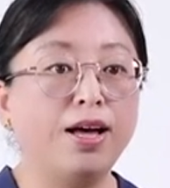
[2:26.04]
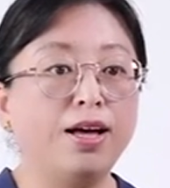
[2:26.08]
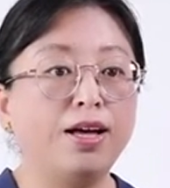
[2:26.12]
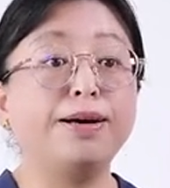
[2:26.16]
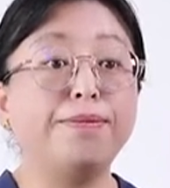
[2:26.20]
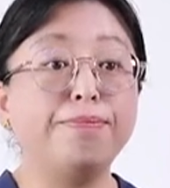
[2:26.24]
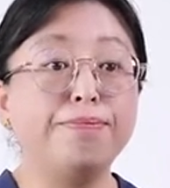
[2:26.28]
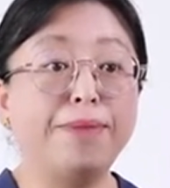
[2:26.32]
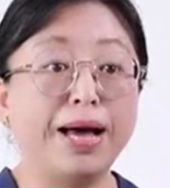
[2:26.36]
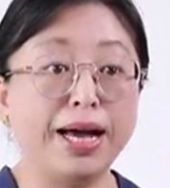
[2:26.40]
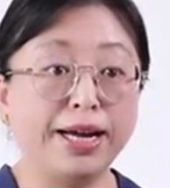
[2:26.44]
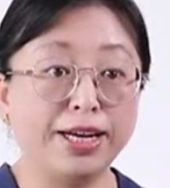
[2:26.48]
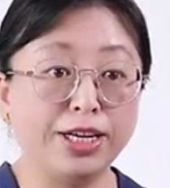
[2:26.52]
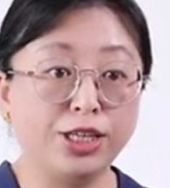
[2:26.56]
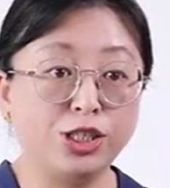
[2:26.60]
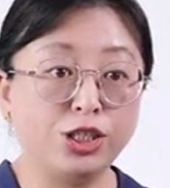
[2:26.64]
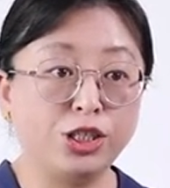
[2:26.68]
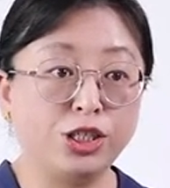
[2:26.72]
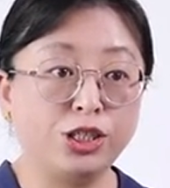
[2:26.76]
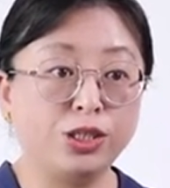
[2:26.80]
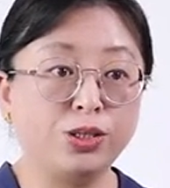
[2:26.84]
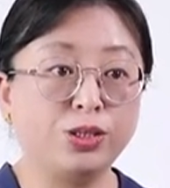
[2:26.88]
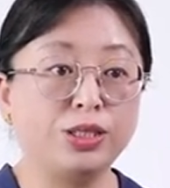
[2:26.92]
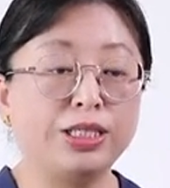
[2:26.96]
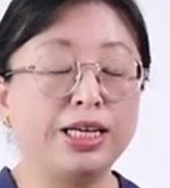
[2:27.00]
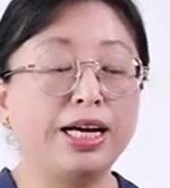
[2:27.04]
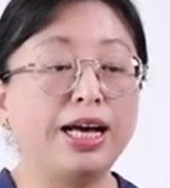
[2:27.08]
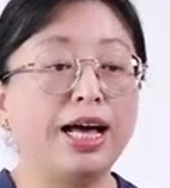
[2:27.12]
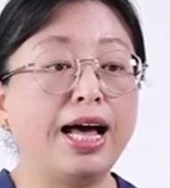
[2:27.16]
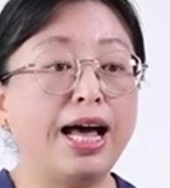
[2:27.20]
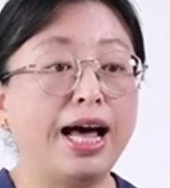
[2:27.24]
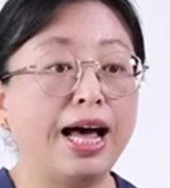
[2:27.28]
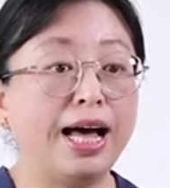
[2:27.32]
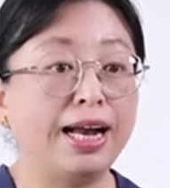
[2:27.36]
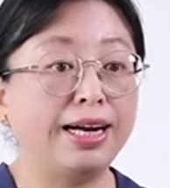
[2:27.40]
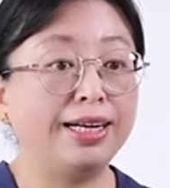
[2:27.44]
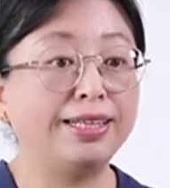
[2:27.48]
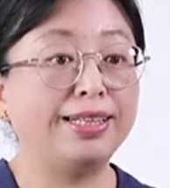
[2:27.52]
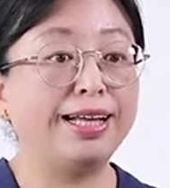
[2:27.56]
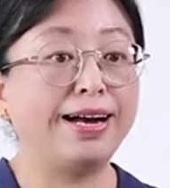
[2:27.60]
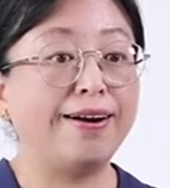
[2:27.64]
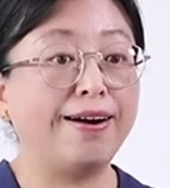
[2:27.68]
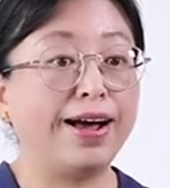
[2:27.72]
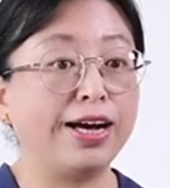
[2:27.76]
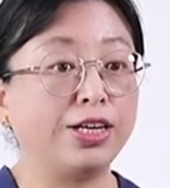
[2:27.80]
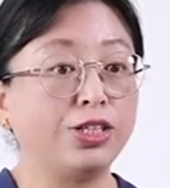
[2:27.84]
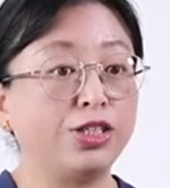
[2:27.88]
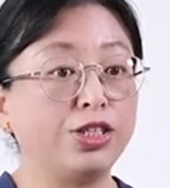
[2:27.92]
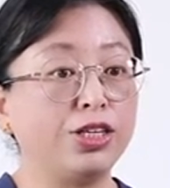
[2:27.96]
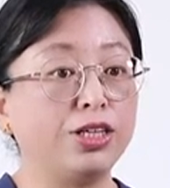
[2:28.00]
The magnitude and the
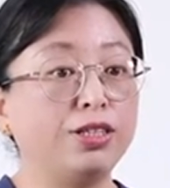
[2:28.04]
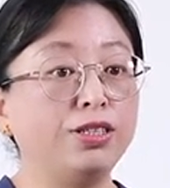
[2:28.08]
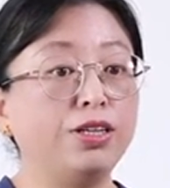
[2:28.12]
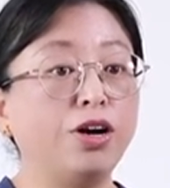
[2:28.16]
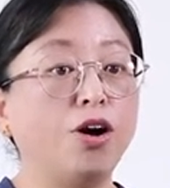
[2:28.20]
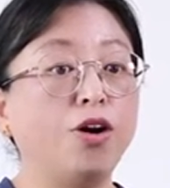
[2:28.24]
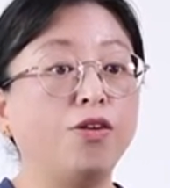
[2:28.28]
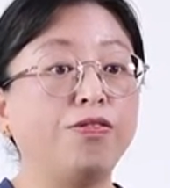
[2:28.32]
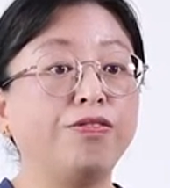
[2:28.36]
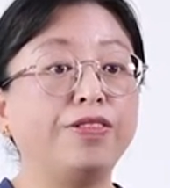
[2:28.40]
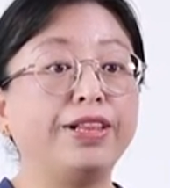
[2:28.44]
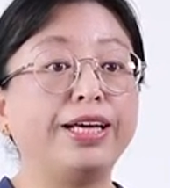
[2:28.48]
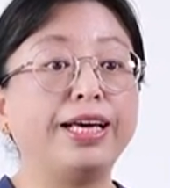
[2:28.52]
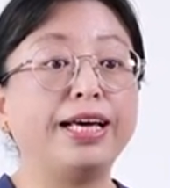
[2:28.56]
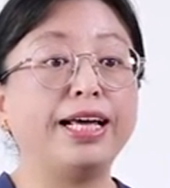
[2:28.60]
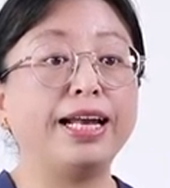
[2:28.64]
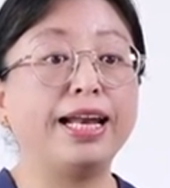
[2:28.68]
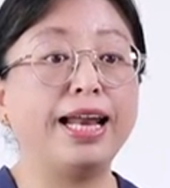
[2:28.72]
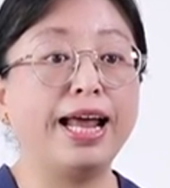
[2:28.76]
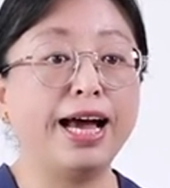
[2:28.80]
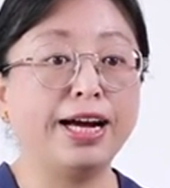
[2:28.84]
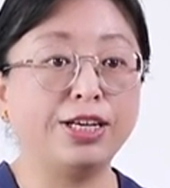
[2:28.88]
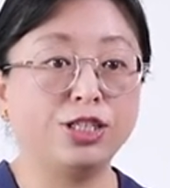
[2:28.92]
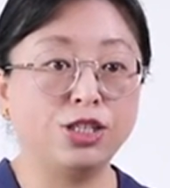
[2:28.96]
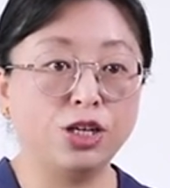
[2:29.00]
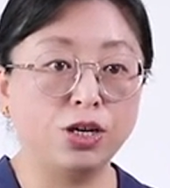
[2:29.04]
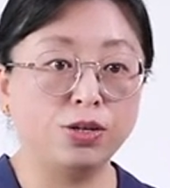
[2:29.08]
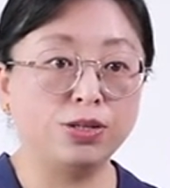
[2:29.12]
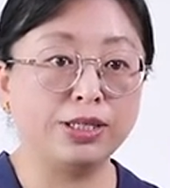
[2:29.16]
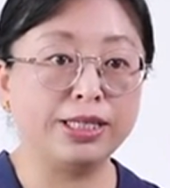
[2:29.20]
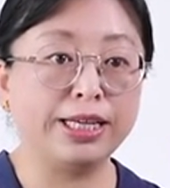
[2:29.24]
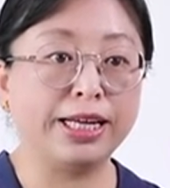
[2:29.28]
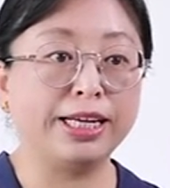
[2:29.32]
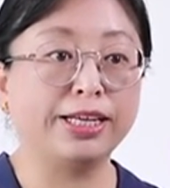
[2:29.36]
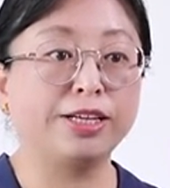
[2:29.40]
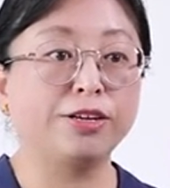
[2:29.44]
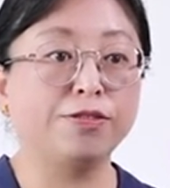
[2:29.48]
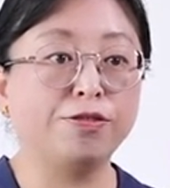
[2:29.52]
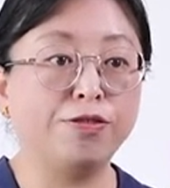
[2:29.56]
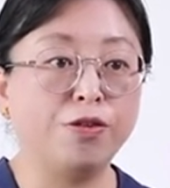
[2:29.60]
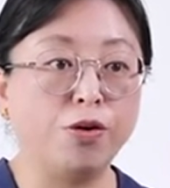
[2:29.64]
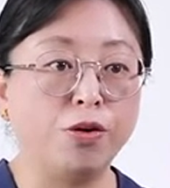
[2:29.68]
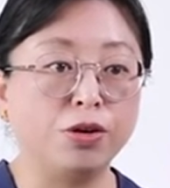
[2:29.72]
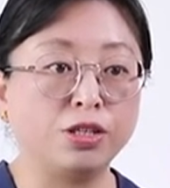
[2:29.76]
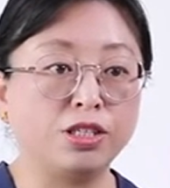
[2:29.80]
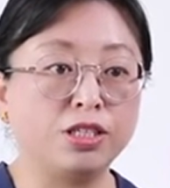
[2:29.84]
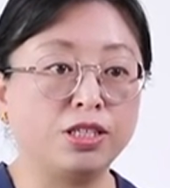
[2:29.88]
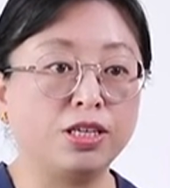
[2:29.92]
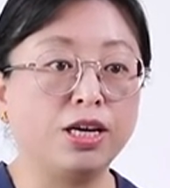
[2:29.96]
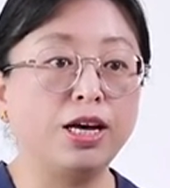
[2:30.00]
direction of the electrostatic
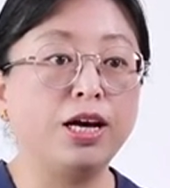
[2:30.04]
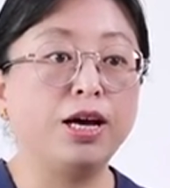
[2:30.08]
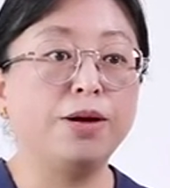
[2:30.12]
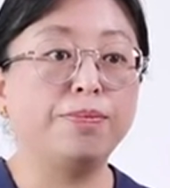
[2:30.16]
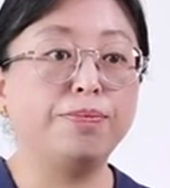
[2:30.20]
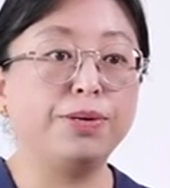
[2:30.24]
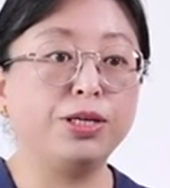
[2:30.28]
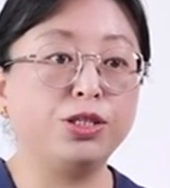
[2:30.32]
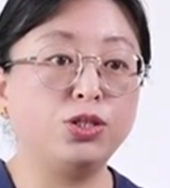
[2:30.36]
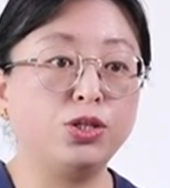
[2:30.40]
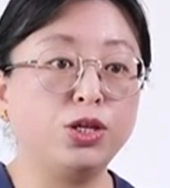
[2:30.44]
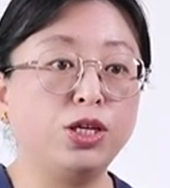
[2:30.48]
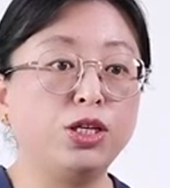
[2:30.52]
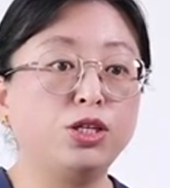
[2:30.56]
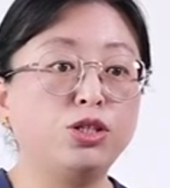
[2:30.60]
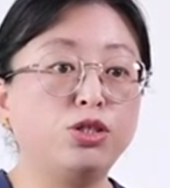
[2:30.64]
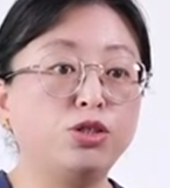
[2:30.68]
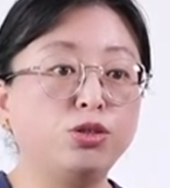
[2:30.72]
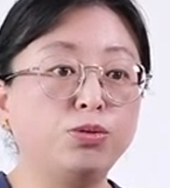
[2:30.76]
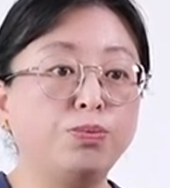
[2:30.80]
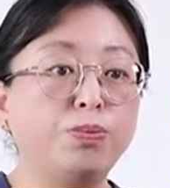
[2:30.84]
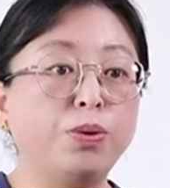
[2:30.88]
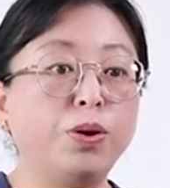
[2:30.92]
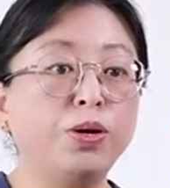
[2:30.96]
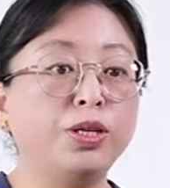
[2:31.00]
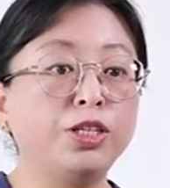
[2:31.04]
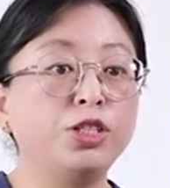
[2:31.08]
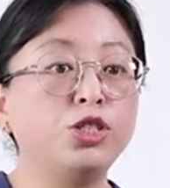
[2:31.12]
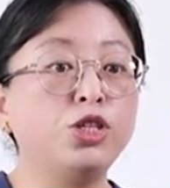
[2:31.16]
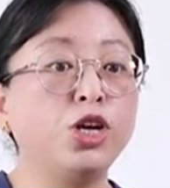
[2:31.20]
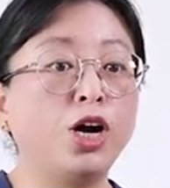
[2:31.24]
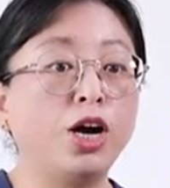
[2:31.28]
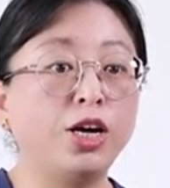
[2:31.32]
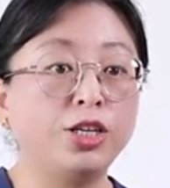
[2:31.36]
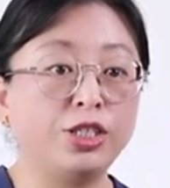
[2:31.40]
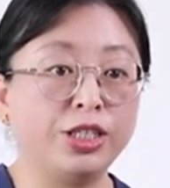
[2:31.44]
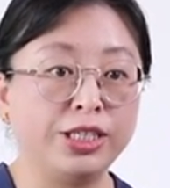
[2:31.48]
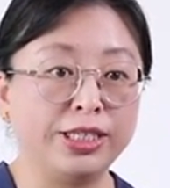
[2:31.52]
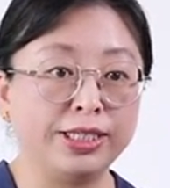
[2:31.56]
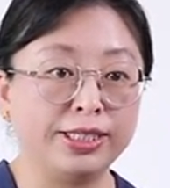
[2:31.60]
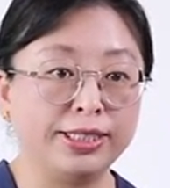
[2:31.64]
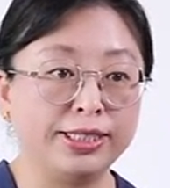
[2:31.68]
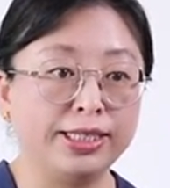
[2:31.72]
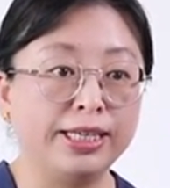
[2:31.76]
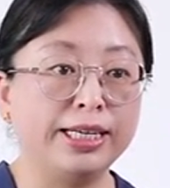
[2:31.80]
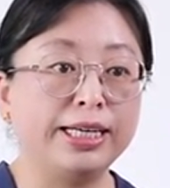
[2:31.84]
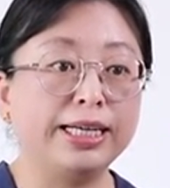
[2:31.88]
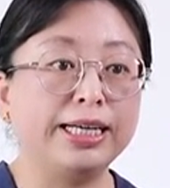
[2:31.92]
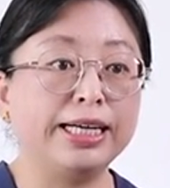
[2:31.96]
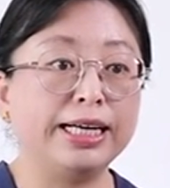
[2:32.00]
force between two point
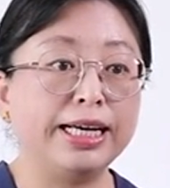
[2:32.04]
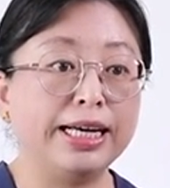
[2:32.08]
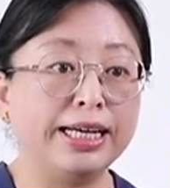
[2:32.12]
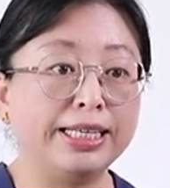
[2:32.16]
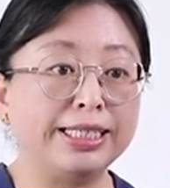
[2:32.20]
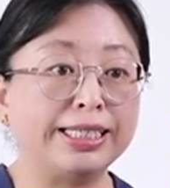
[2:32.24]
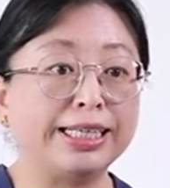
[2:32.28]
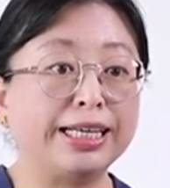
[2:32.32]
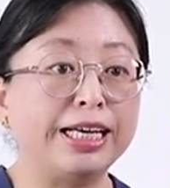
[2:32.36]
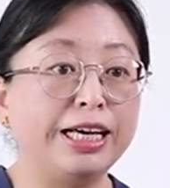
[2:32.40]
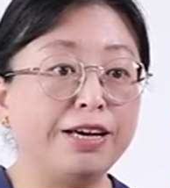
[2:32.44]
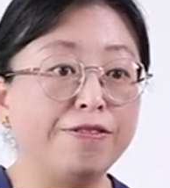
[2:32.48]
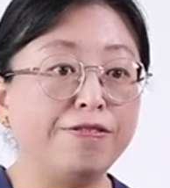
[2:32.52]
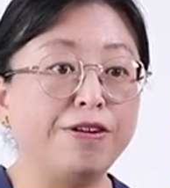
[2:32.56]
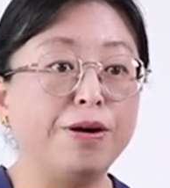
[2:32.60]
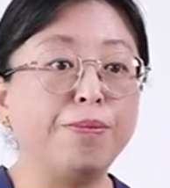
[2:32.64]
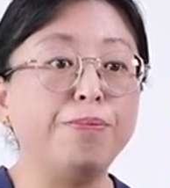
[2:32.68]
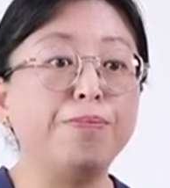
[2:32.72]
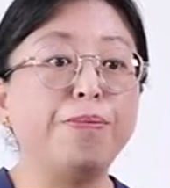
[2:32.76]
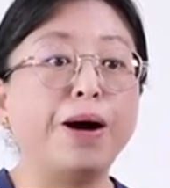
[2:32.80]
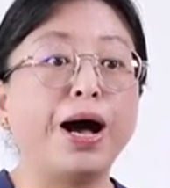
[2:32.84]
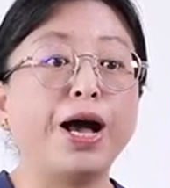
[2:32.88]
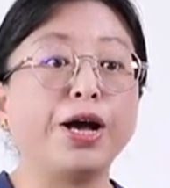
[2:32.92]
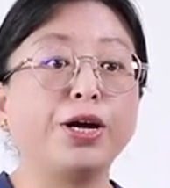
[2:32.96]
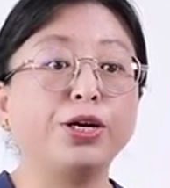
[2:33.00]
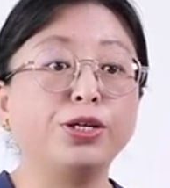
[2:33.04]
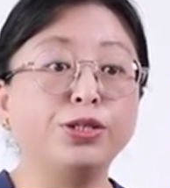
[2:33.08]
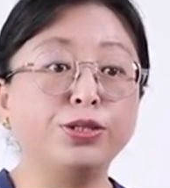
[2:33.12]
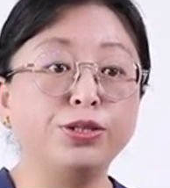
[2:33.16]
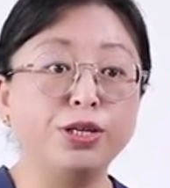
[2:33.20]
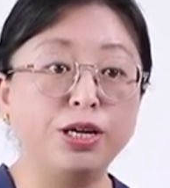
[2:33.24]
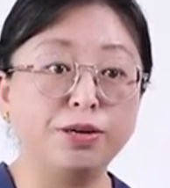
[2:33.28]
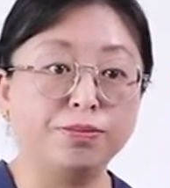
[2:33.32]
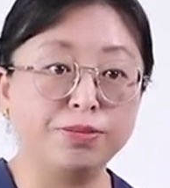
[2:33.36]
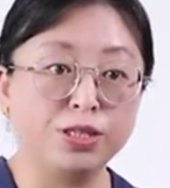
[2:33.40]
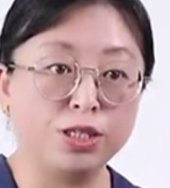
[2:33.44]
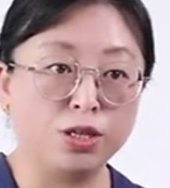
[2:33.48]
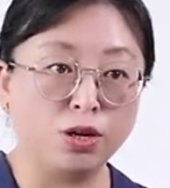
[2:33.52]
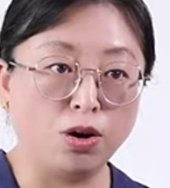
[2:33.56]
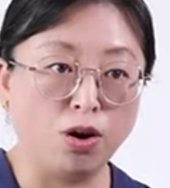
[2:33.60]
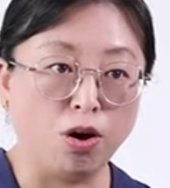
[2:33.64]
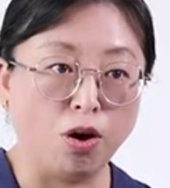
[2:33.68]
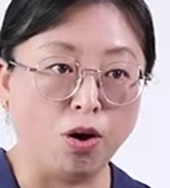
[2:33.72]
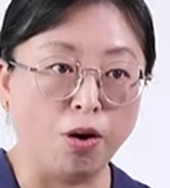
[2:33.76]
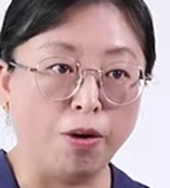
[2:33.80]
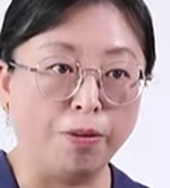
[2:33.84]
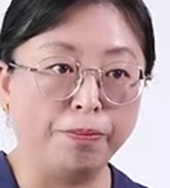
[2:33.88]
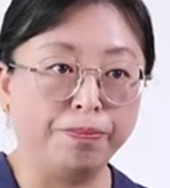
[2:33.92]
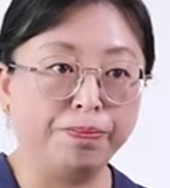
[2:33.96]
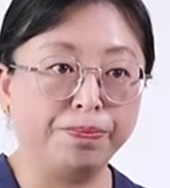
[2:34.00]
charges is given by Coulomb's
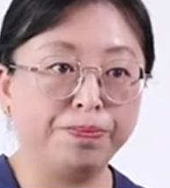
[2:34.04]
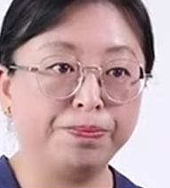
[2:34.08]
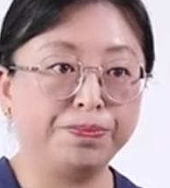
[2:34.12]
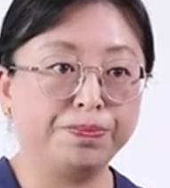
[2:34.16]
law.